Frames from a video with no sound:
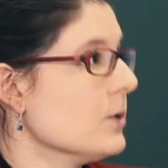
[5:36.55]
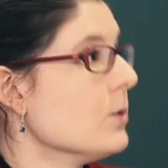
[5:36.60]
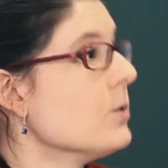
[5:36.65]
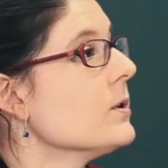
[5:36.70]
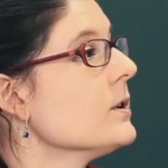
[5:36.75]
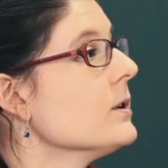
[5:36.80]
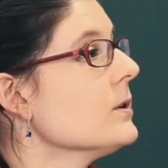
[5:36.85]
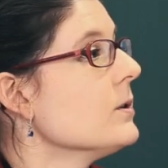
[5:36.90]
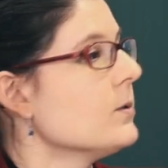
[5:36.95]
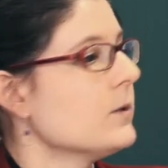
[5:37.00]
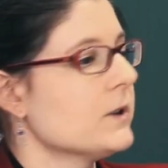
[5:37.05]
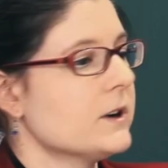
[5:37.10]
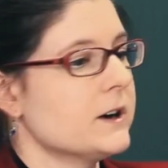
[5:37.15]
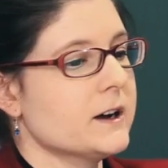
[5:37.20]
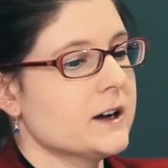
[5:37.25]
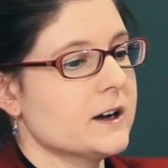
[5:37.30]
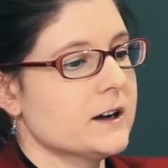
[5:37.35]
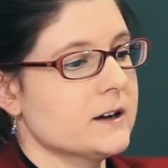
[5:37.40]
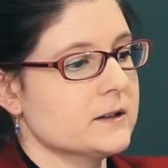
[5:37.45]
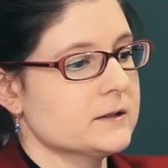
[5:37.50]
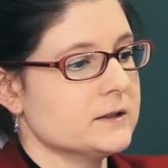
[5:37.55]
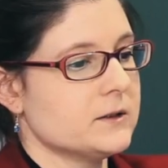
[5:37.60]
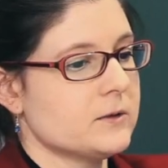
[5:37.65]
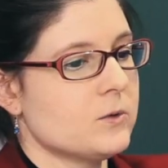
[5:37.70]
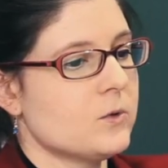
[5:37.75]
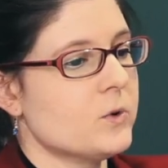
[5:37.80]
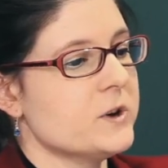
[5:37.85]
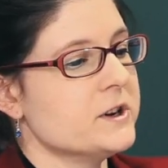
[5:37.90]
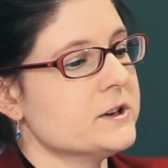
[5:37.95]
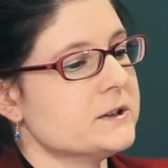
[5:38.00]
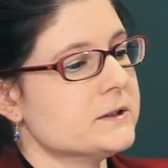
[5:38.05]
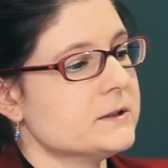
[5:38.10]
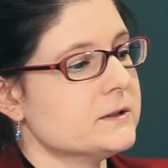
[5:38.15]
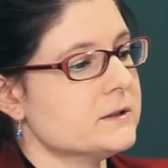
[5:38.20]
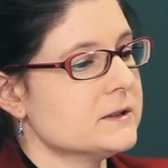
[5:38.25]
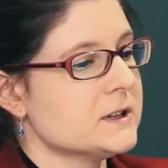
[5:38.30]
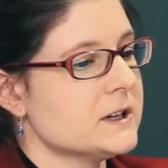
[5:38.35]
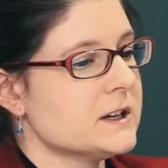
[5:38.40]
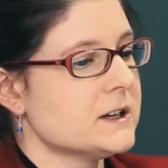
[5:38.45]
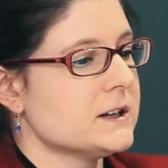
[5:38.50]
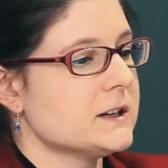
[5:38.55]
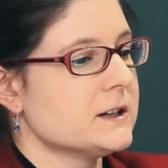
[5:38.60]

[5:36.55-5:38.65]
or, or a oil,